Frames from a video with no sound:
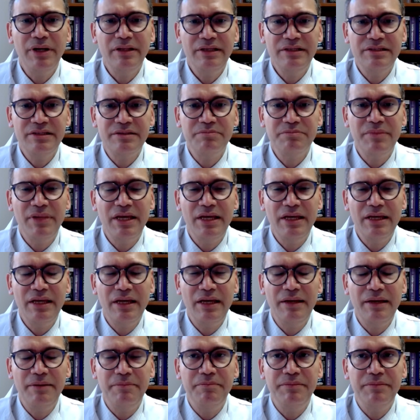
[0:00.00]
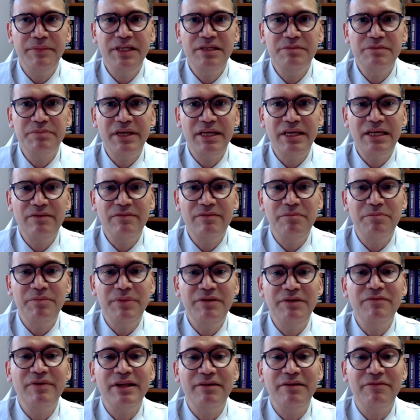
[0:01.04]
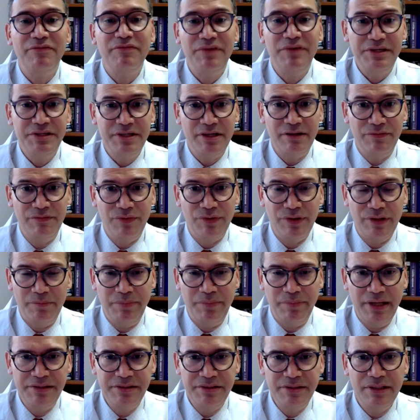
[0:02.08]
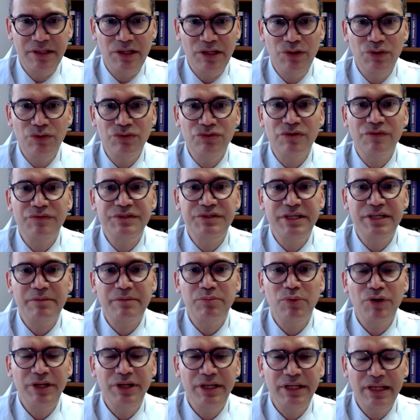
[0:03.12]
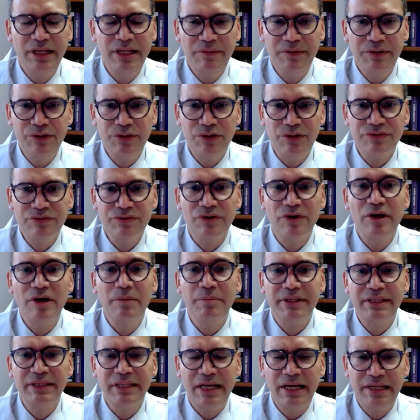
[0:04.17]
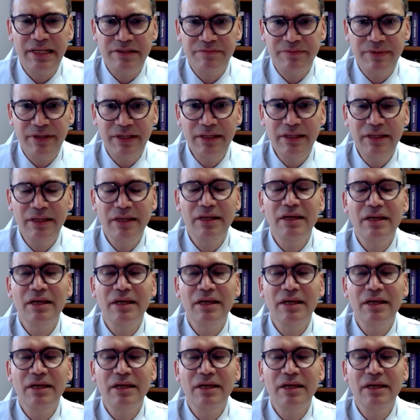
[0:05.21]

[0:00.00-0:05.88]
this may even be beneficial for the patient, the use of checkpoint inhibitors of hepatitis B.